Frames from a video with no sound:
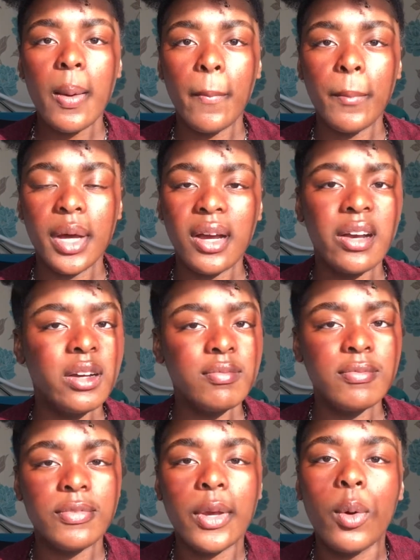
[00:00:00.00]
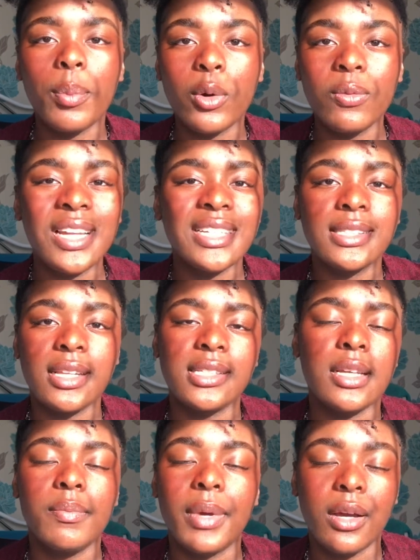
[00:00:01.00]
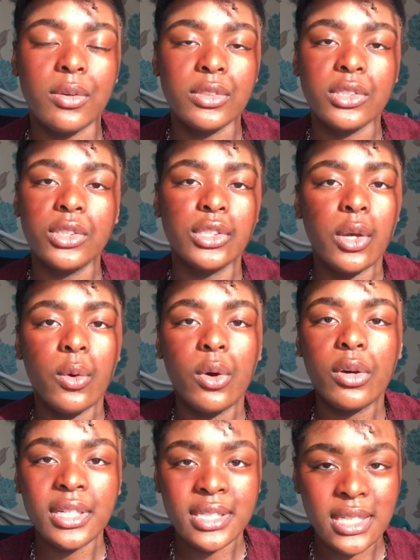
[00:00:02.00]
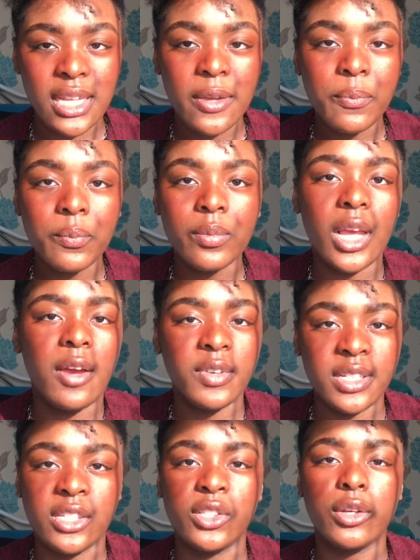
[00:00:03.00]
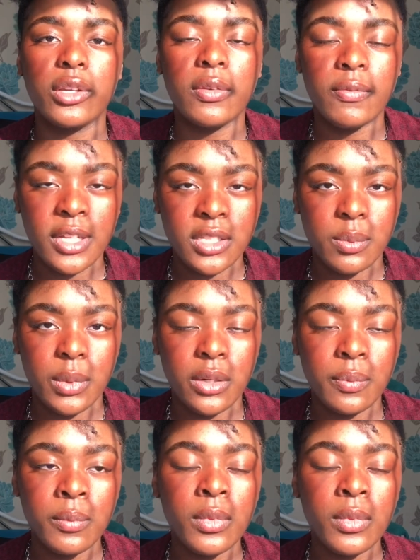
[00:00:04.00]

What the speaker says: but they were both less than £10. So honestly, I think that's a good investment.